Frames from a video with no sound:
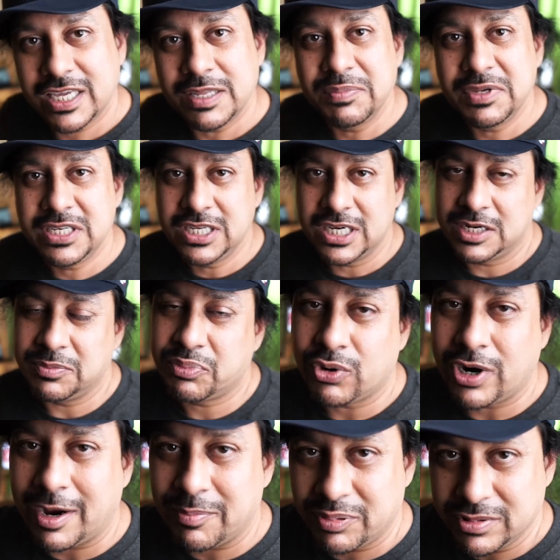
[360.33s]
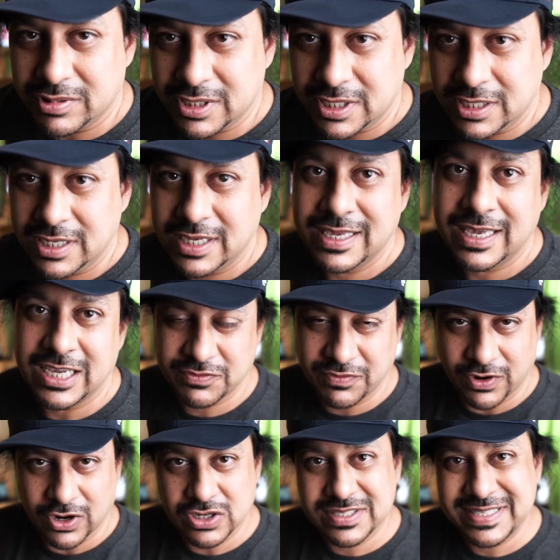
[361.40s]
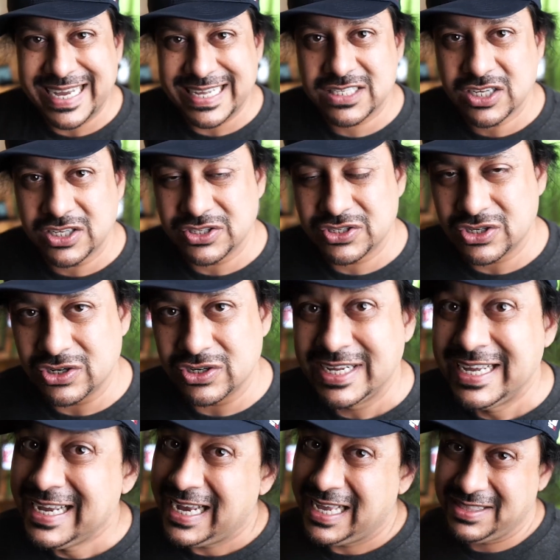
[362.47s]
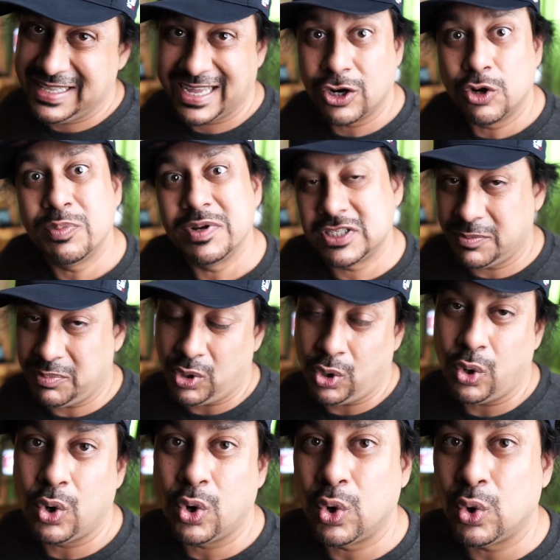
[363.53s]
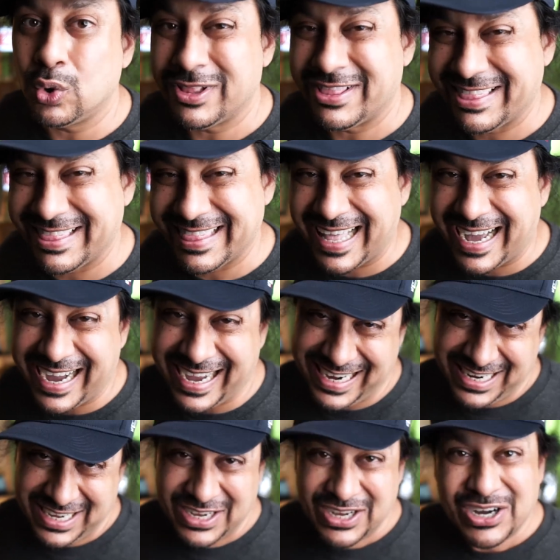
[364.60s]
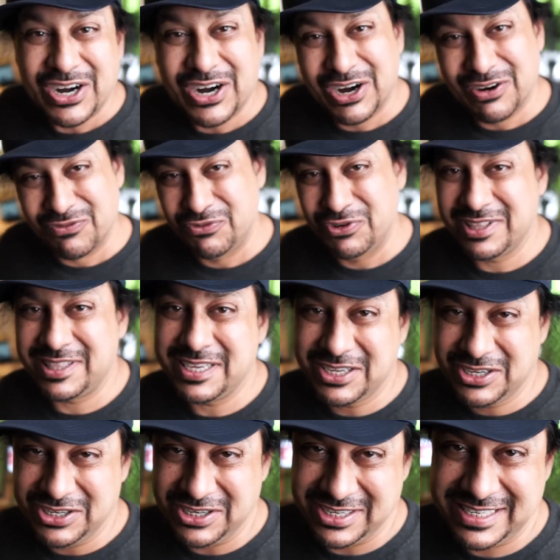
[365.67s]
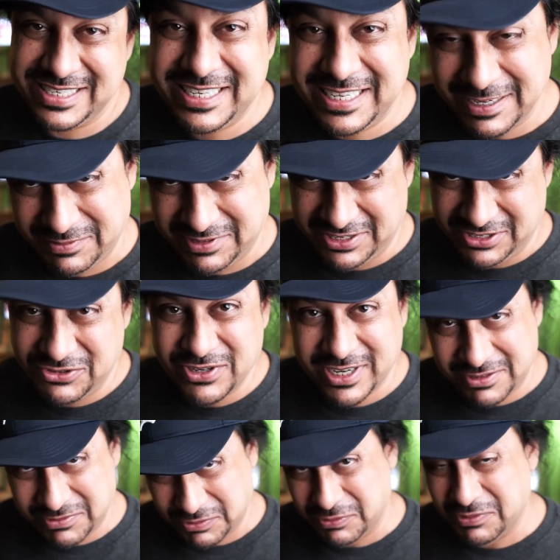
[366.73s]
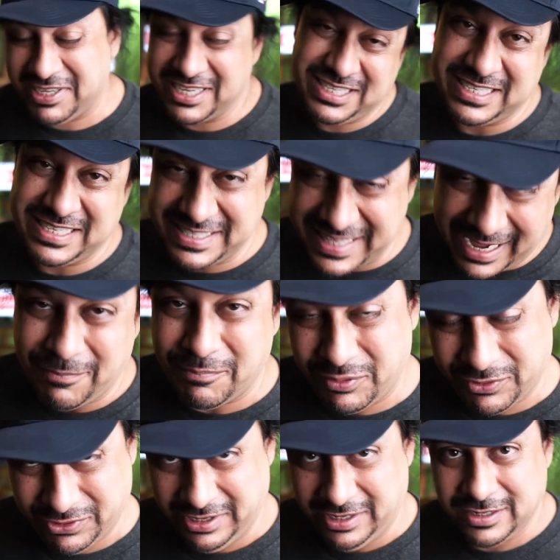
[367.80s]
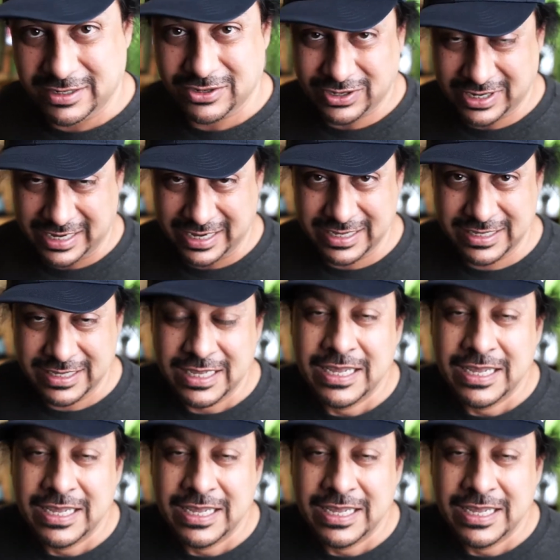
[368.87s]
can be done properly as far as that's concerned. And that opens up a whole lot of really good tips and tricks when we get to that point. Okay.